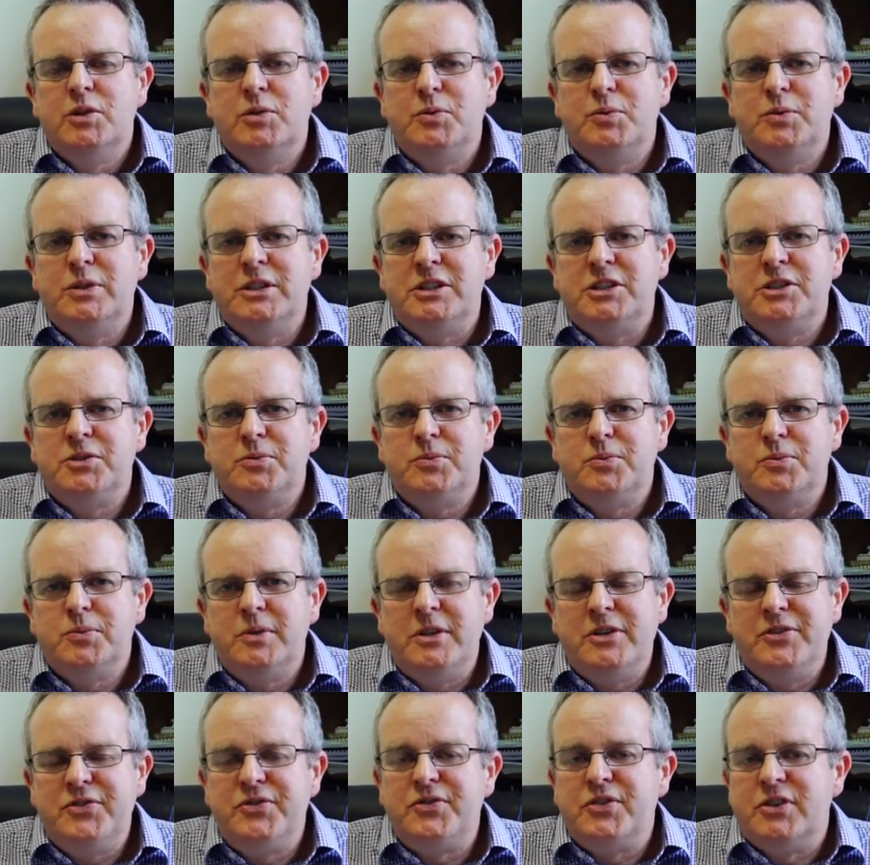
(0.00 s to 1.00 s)
which
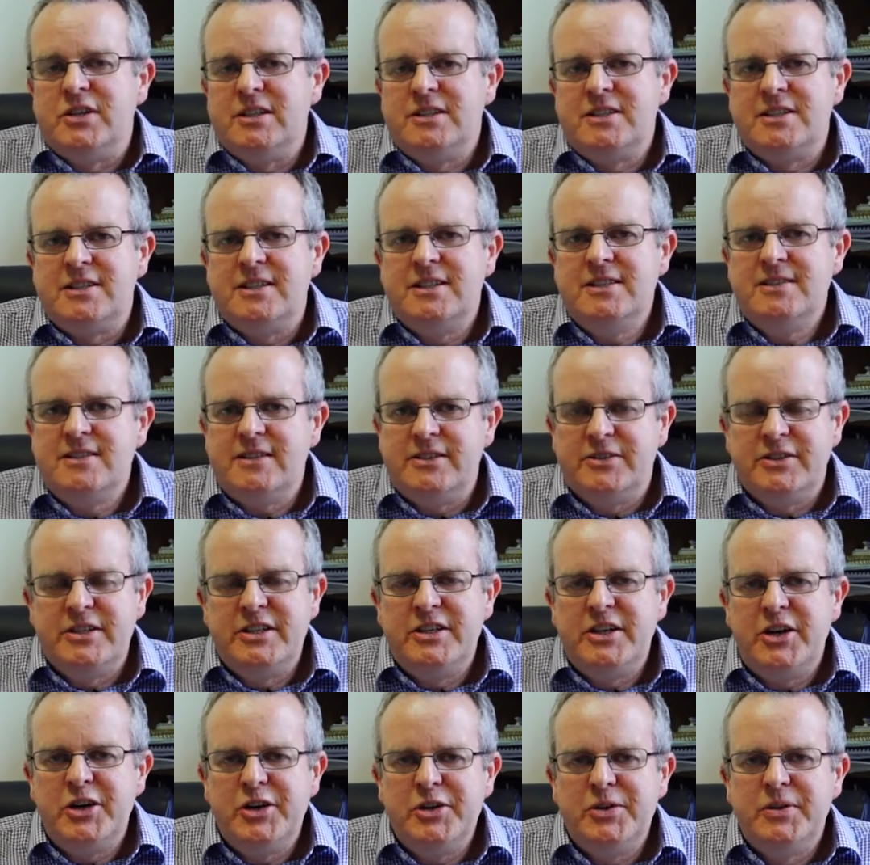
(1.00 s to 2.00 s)
if, for instance, there are
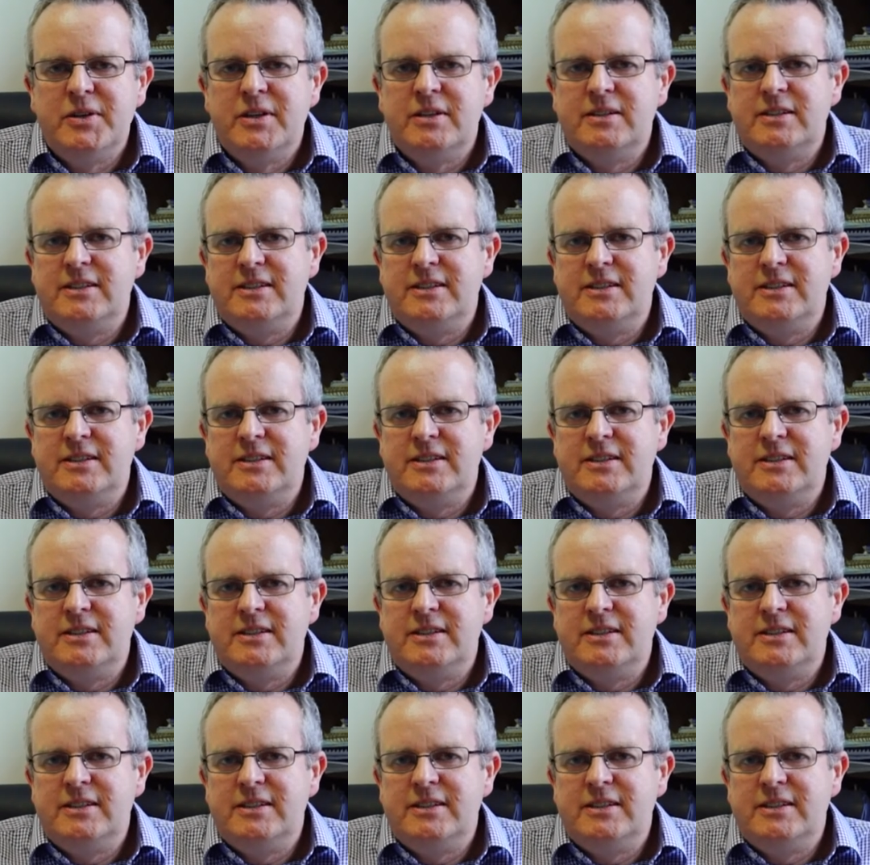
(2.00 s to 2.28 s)
no